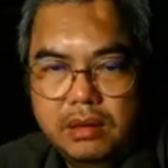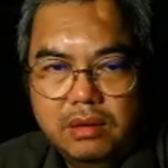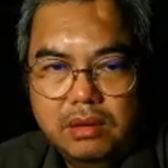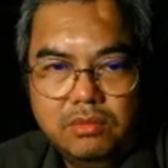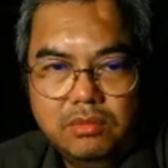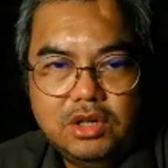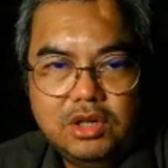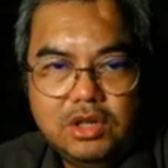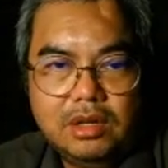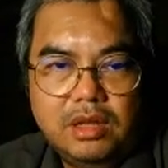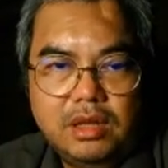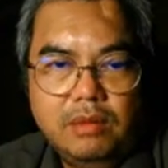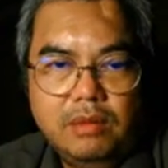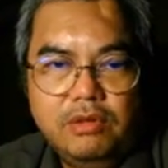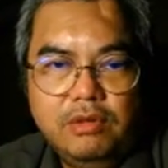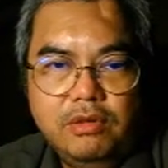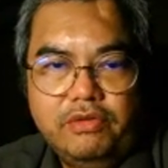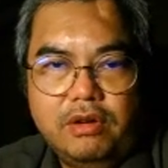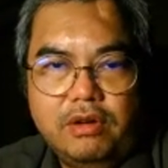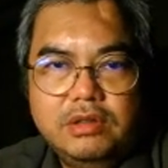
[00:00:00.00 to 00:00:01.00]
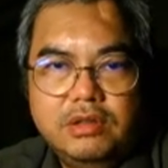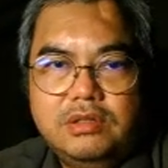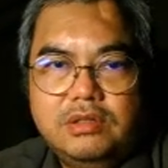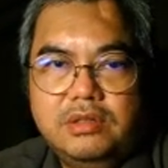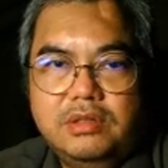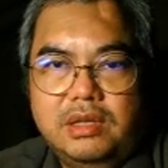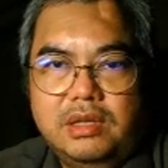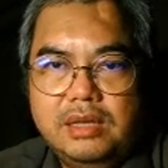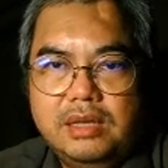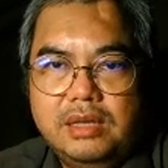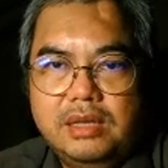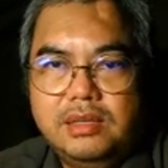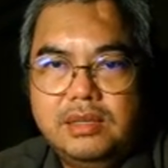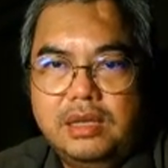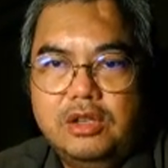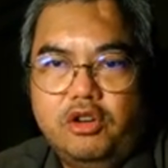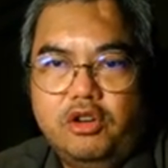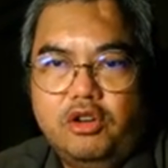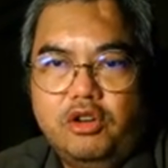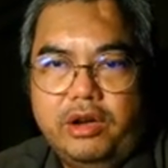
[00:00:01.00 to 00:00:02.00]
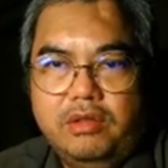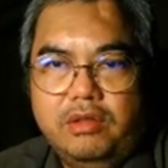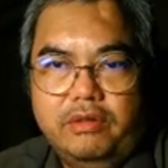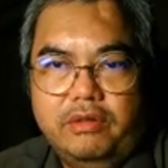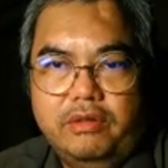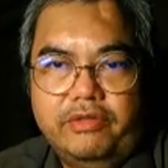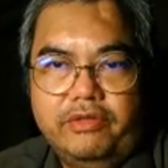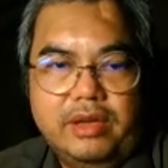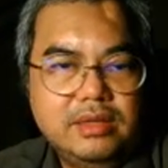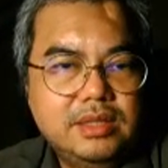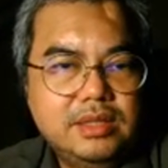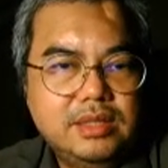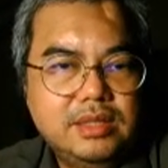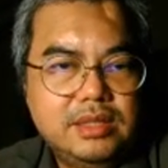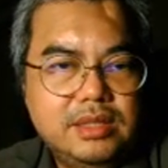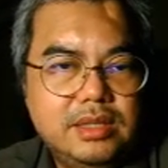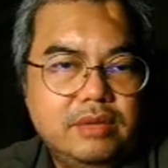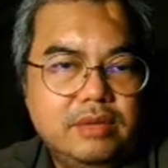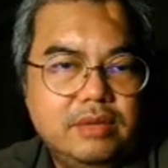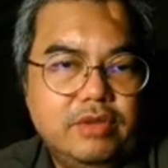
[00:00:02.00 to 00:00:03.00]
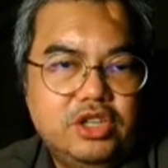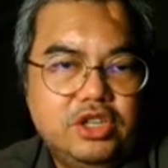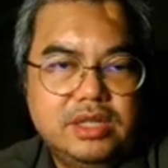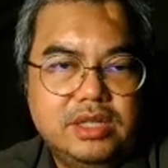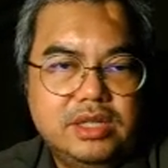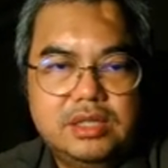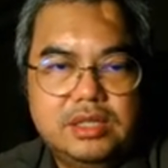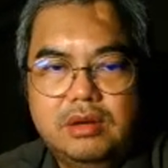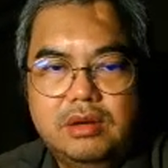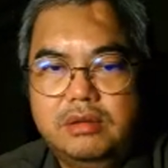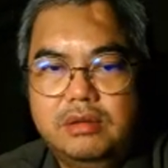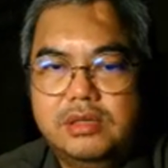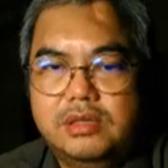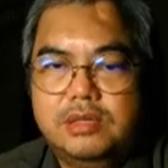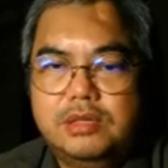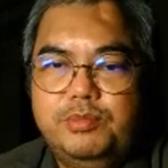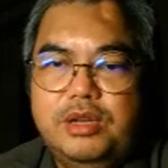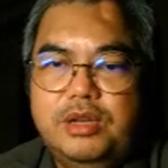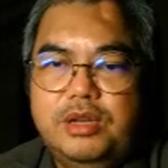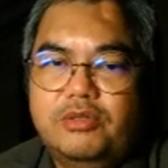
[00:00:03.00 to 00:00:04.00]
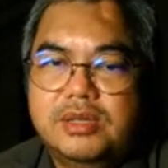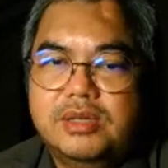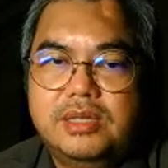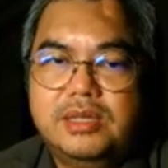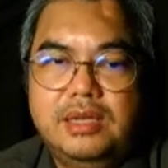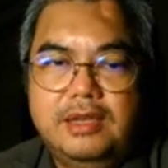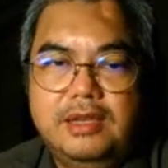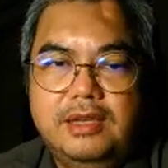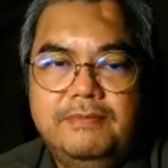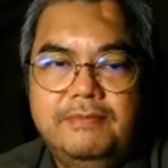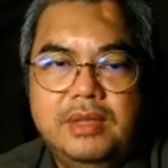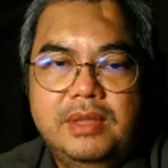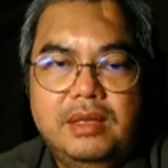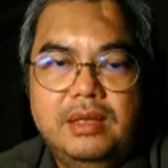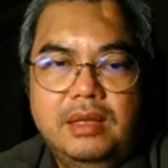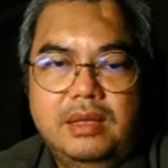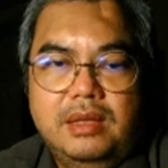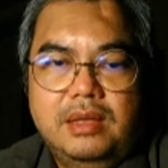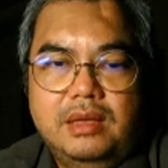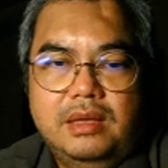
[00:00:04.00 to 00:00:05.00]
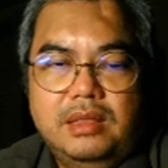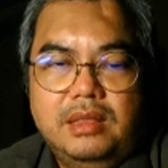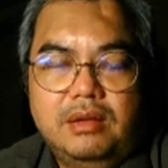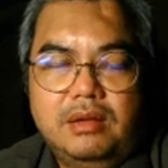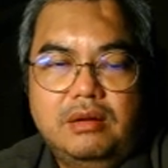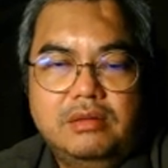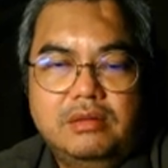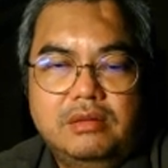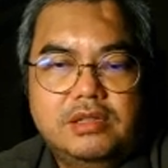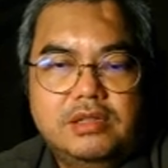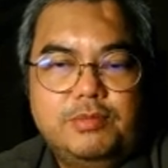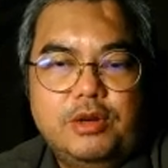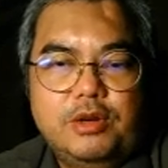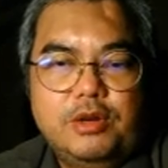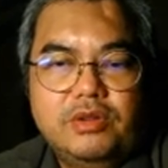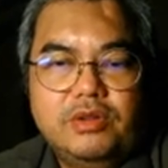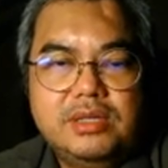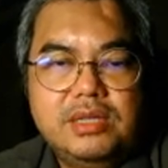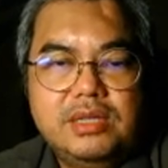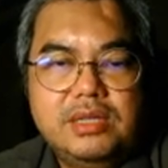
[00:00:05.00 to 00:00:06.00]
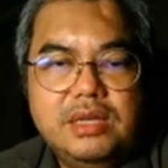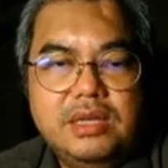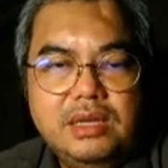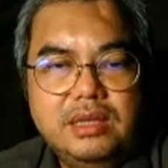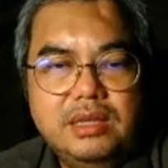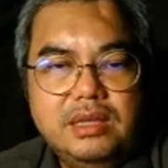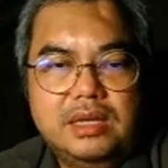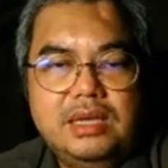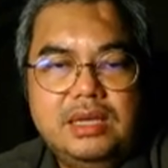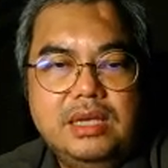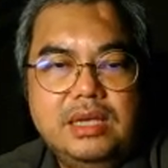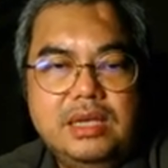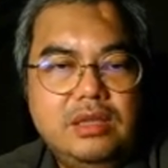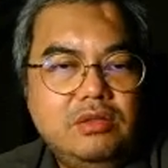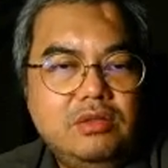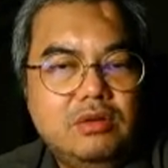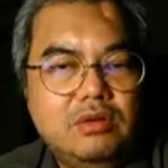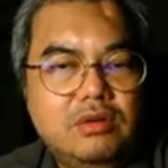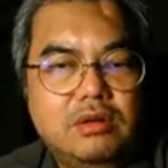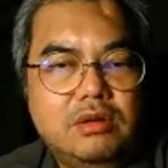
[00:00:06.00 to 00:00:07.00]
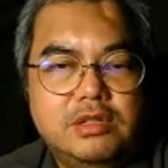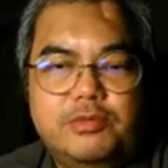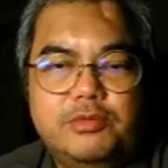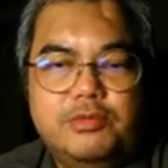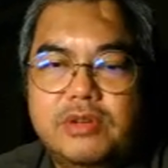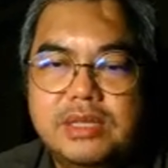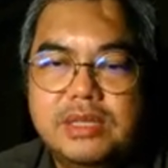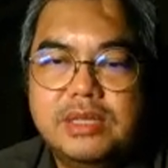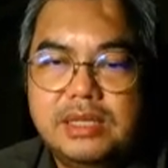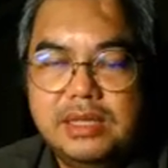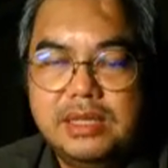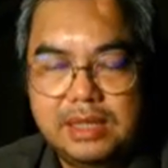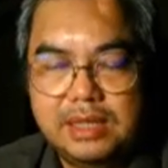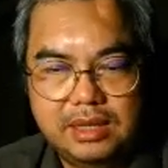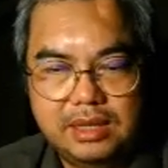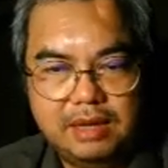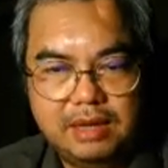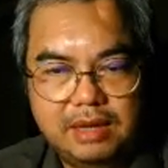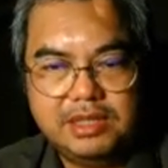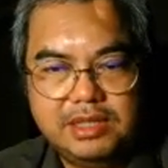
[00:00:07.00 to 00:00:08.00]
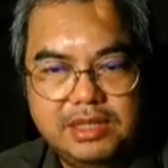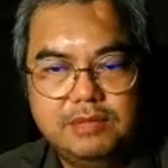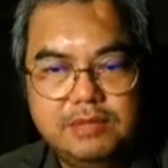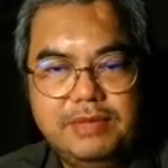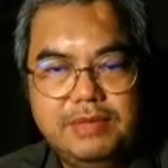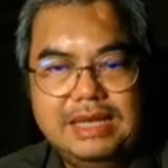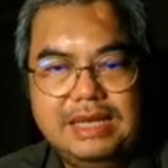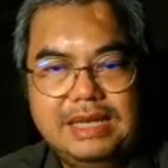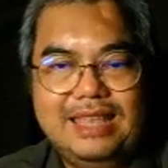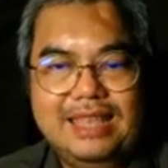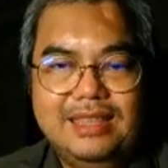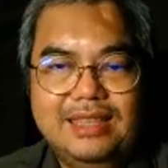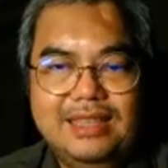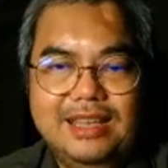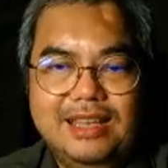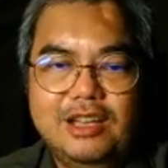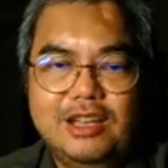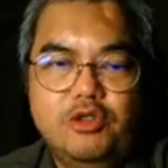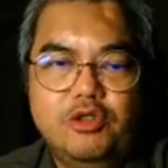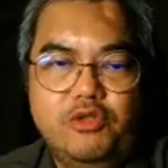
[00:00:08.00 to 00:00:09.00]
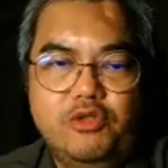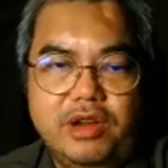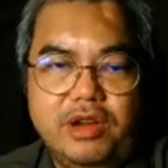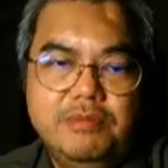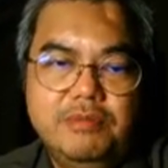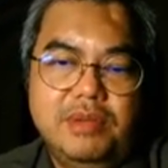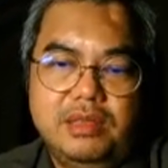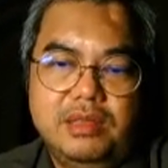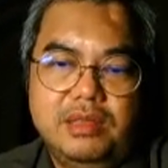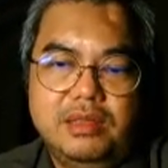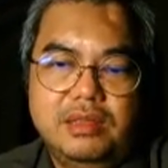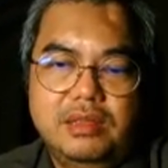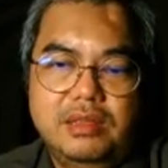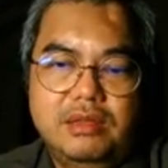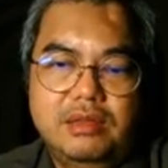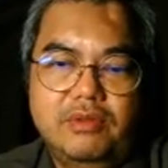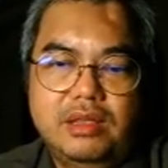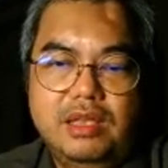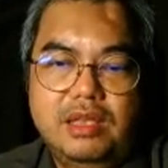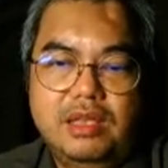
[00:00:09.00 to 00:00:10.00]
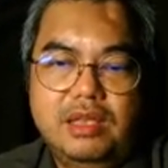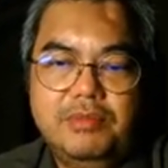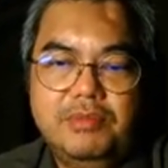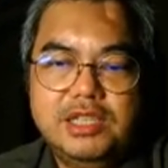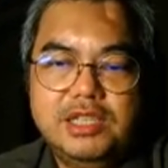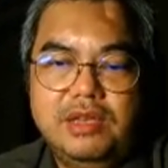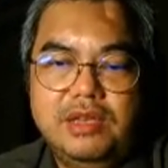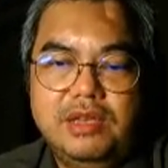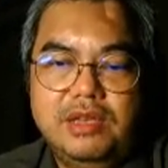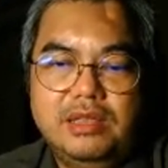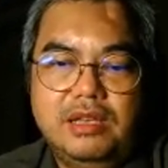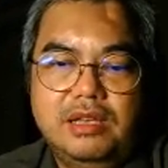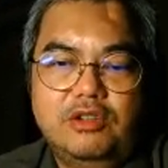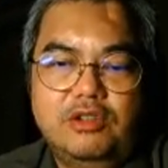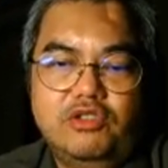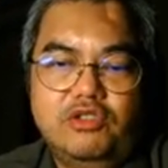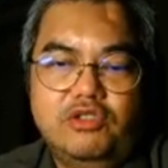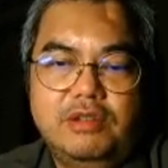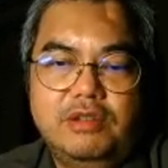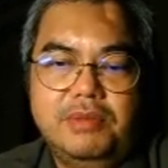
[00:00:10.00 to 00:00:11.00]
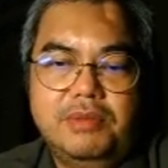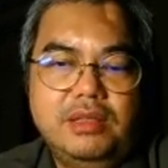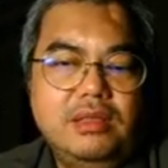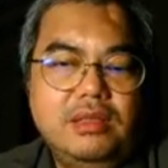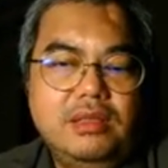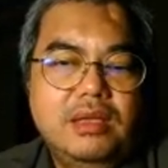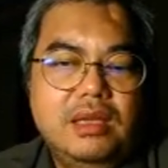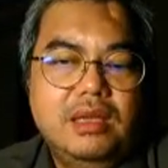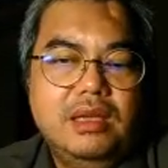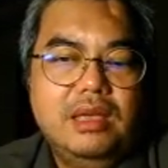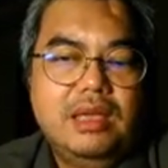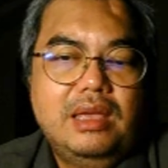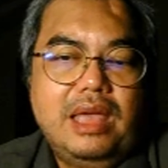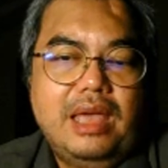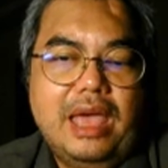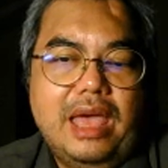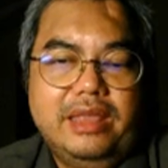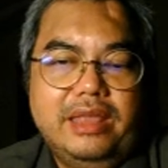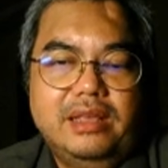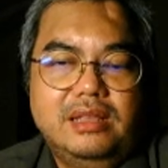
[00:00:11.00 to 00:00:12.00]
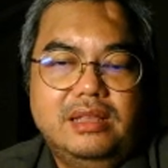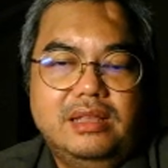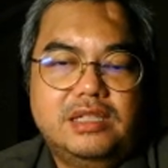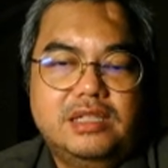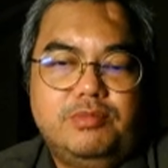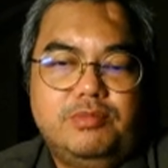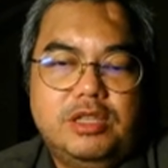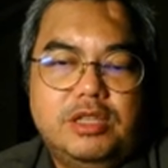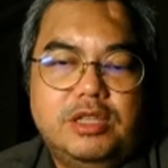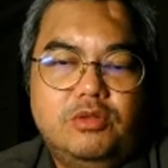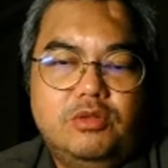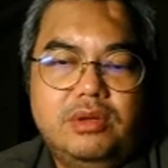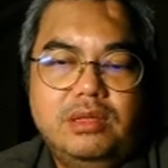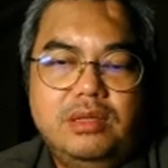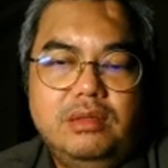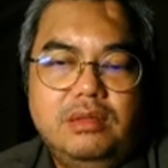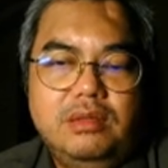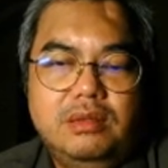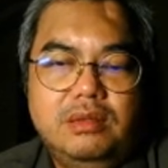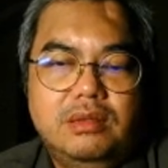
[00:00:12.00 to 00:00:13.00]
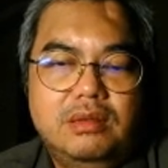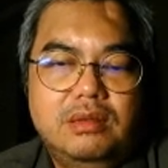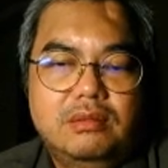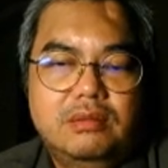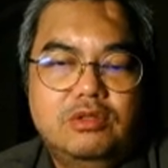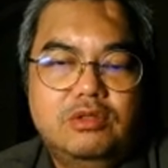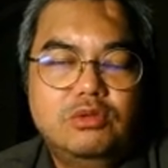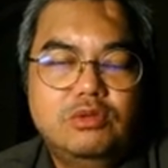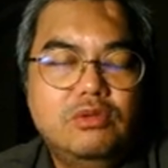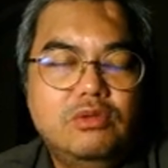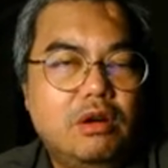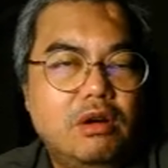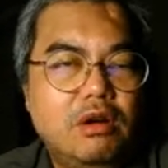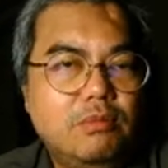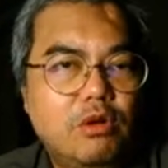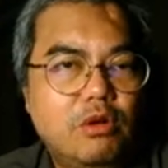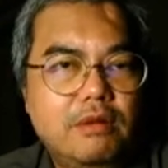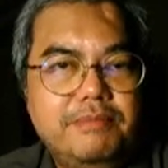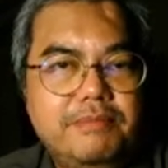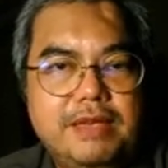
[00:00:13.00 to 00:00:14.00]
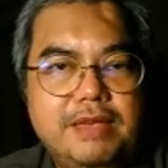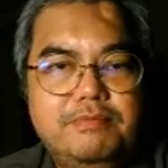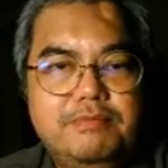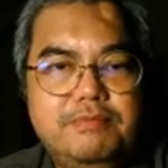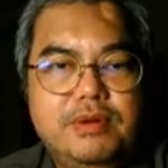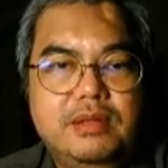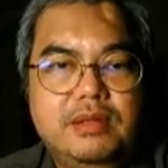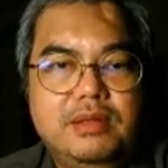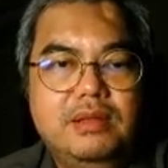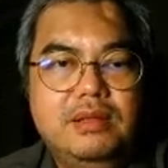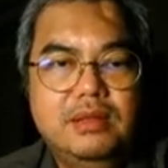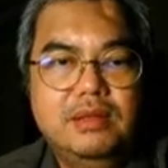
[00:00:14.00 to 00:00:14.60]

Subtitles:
We shall now move on to the next inchoate offense, which is conspiracy. Now, conspiracy, the key thing to conspiracy is that there must be an agreement, right? There must be an agreement, and it is between two or more people.